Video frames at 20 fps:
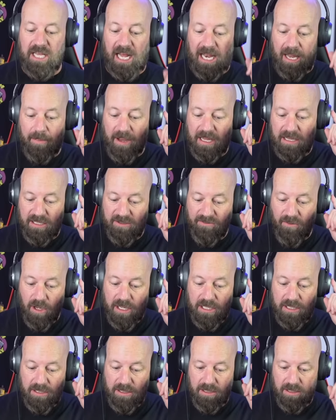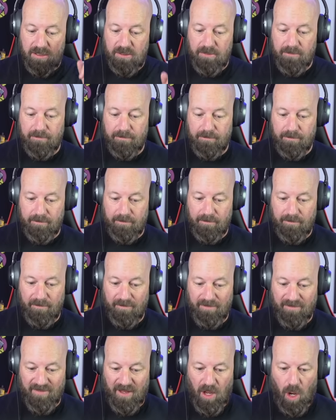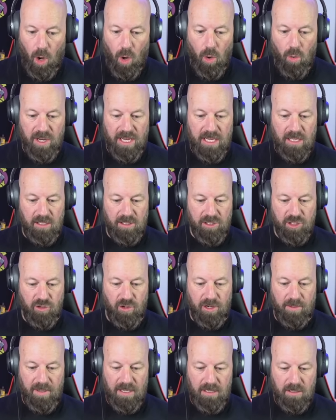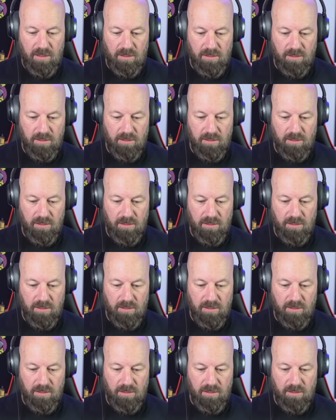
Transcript: Thalapathy's voice. Oh, he looks creepy.